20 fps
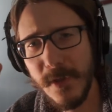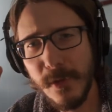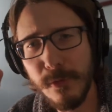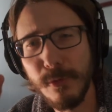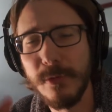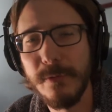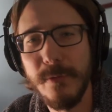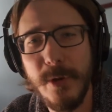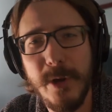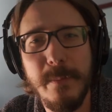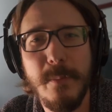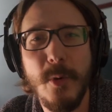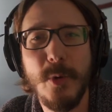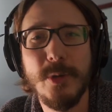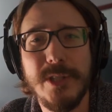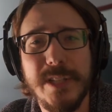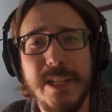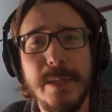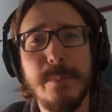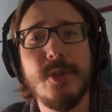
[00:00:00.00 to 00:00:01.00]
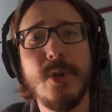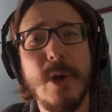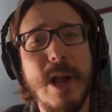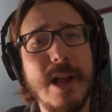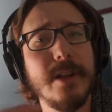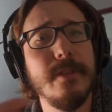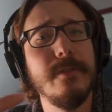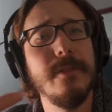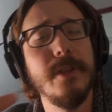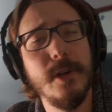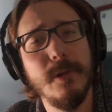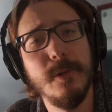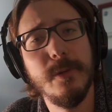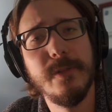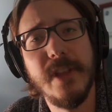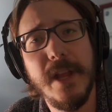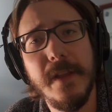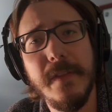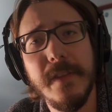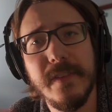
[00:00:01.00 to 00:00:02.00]
So it's very important to keep track of
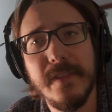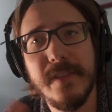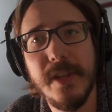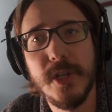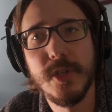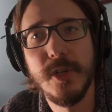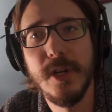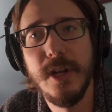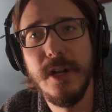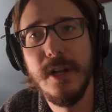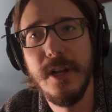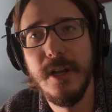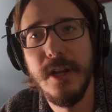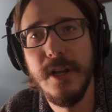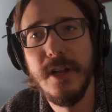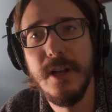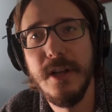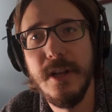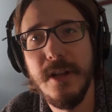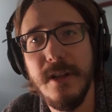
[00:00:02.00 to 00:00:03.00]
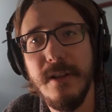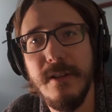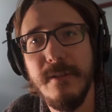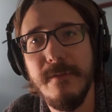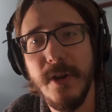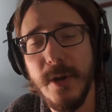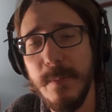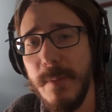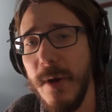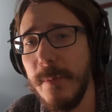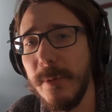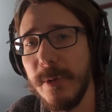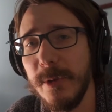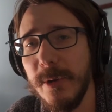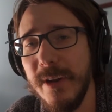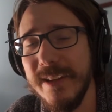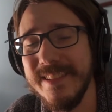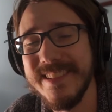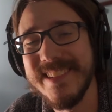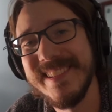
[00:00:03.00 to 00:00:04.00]
those. And the Citra, very
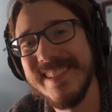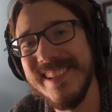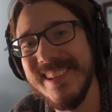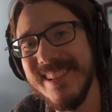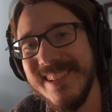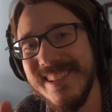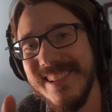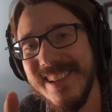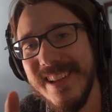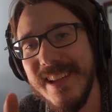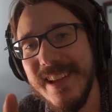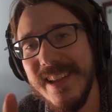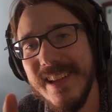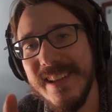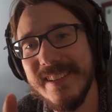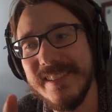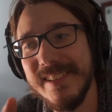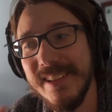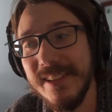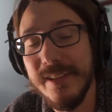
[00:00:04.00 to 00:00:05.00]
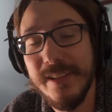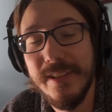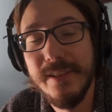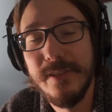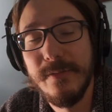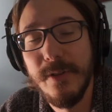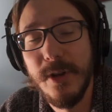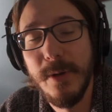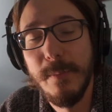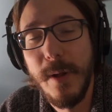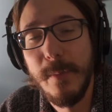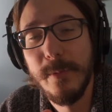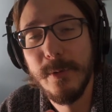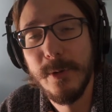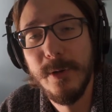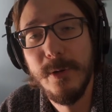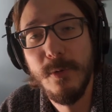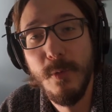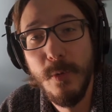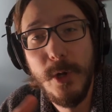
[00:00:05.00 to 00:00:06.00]
popular and still is very
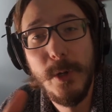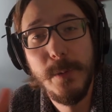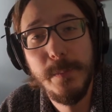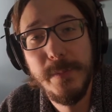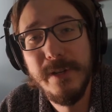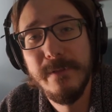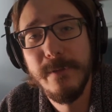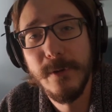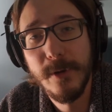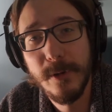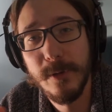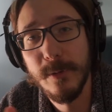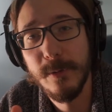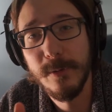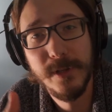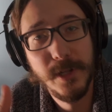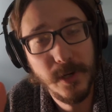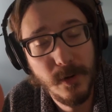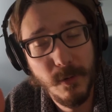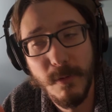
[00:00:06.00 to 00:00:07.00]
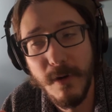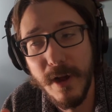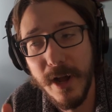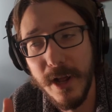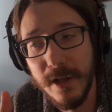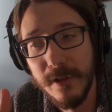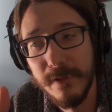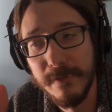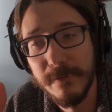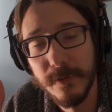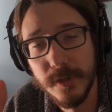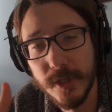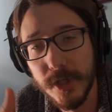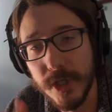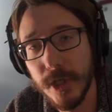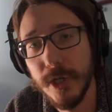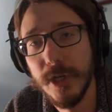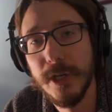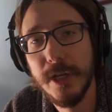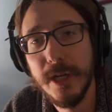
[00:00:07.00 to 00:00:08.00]
popular and will be for another little while for
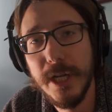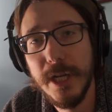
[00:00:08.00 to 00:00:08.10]
sure.